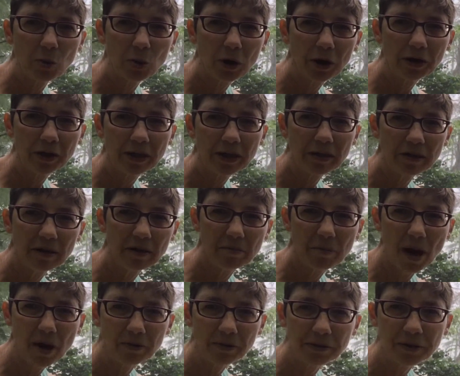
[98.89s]
more
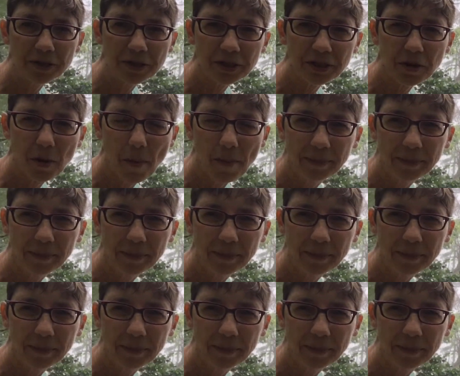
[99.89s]
hidden mountains.